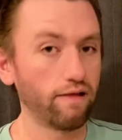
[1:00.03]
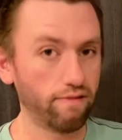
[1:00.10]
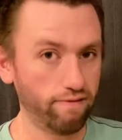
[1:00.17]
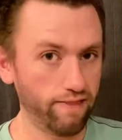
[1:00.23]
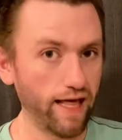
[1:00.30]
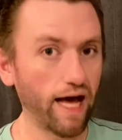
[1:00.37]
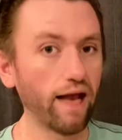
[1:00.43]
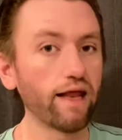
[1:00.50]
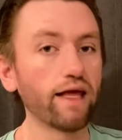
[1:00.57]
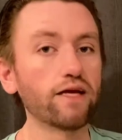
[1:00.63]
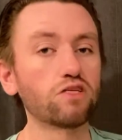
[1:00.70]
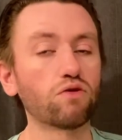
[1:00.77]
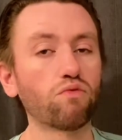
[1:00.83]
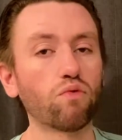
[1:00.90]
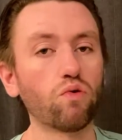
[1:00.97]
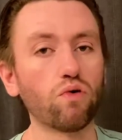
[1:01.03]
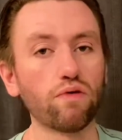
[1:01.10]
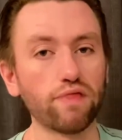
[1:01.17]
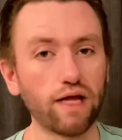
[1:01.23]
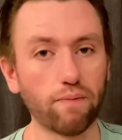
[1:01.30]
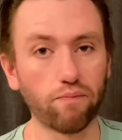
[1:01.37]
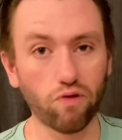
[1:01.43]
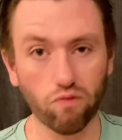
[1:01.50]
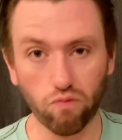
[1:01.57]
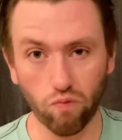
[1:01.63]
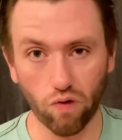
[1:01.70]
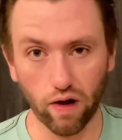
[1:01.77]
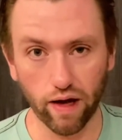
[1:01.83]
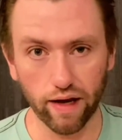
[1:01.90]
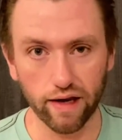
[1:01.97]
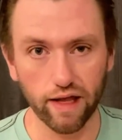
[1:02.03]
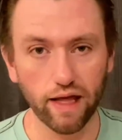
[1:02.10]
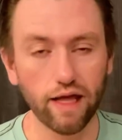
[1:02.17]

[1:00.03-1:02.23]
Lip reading: That is rule number 1.